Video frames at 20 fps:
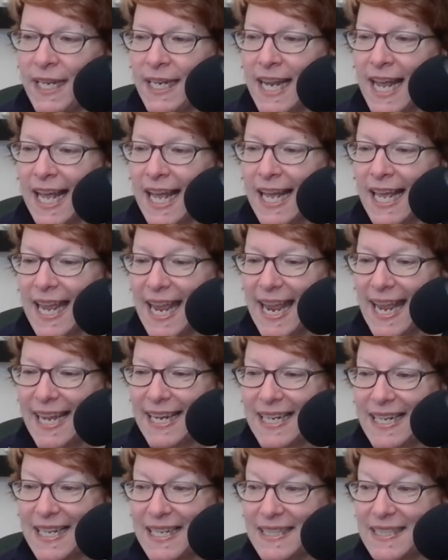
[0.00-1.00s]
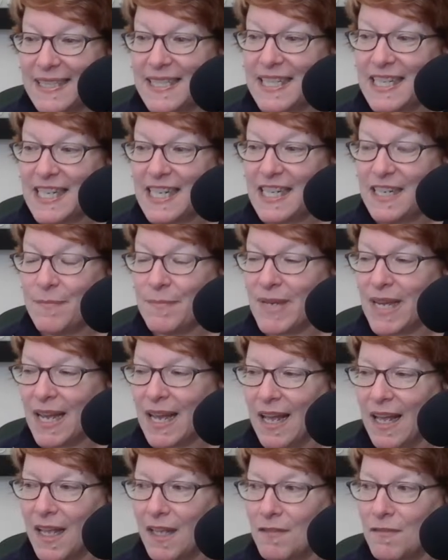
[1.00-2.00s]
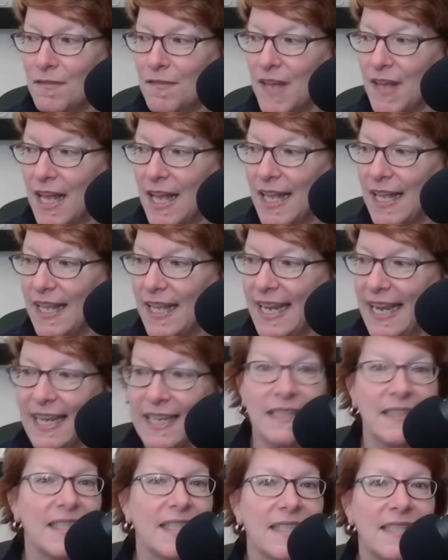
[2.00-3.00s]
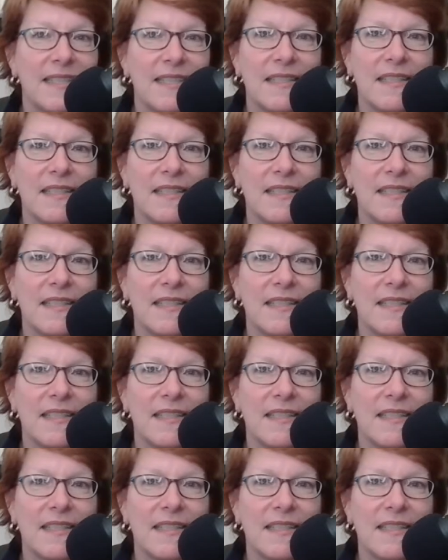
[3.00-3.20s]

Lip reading: I had a team of analysts